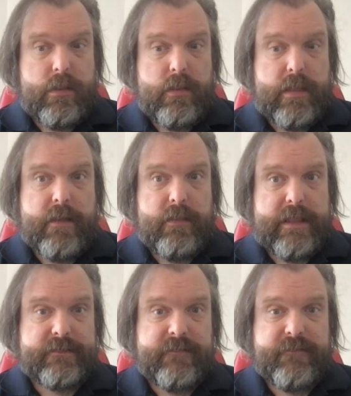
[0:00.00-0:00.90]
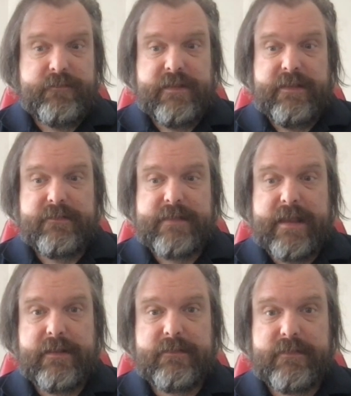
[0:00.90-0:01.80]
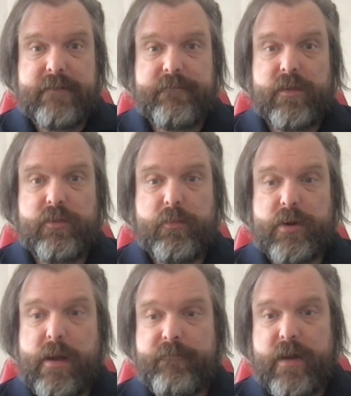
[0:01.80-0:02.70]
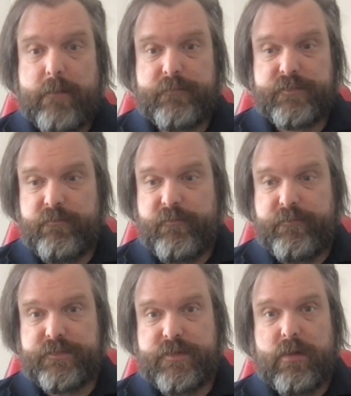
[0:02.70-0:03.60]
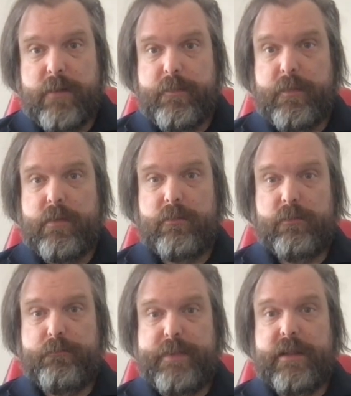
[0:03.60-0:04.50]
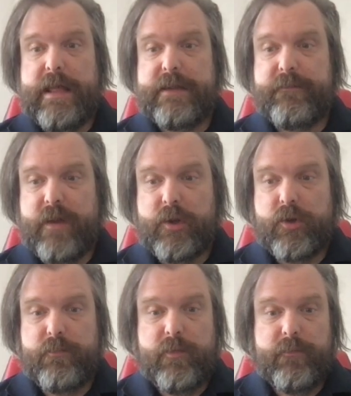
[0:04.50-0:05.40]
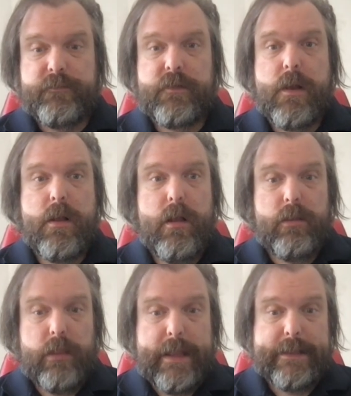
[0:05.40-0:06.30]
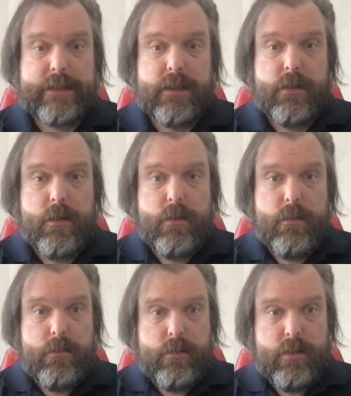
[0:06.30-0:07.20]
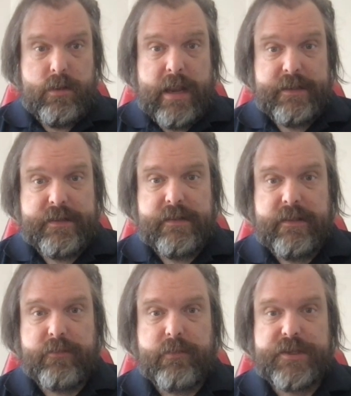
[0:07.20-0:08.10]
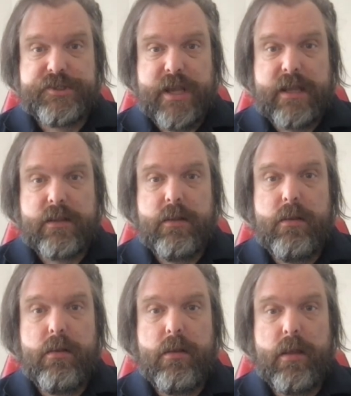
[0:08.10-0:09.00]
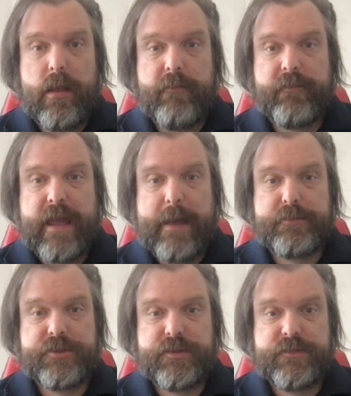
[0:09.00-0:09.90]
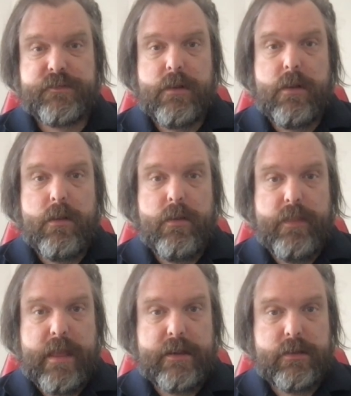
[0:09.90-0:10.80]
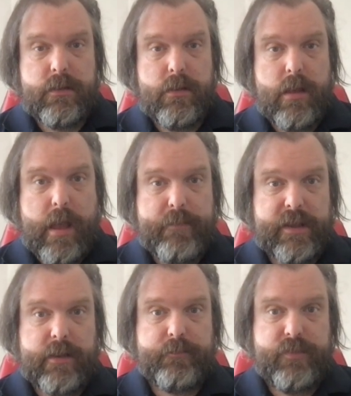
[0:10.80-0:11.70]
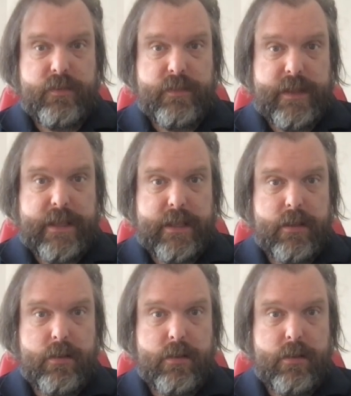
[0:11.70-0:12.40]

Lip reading: less than 15 seconds left on the board, I'm still going to be glad to find good moves like knight to d3 check. If captures, then I pick up the